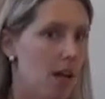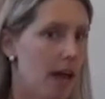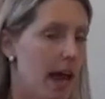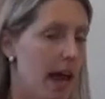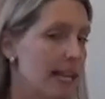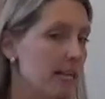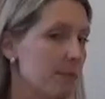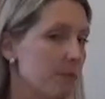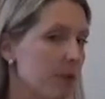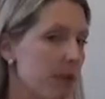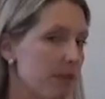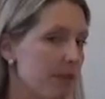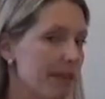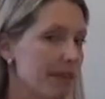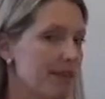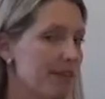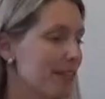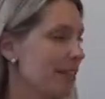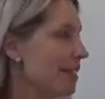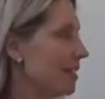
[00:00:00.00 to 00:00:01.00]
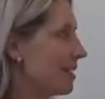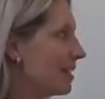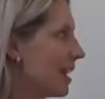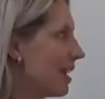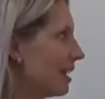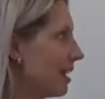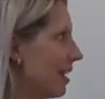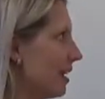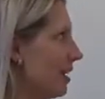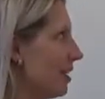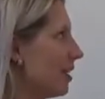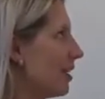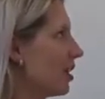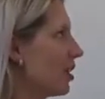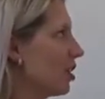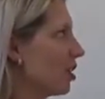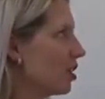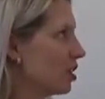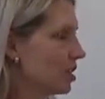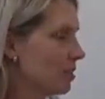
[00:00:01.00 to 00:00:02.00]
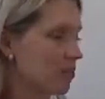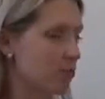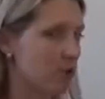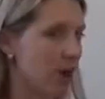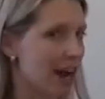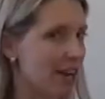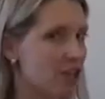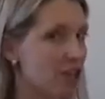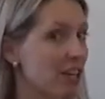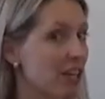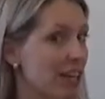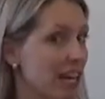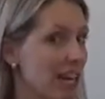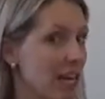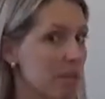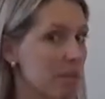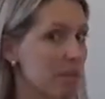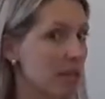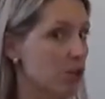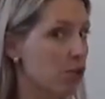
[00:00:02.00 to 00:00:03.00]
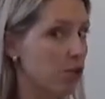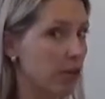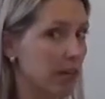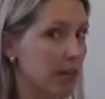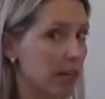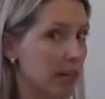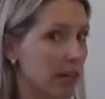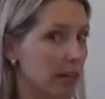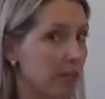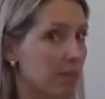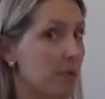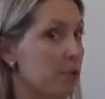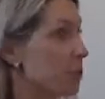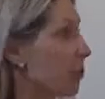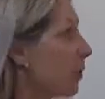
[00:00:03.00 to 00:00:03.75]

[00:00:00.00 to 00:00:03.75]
As previously stated, subtraction can be tricky, which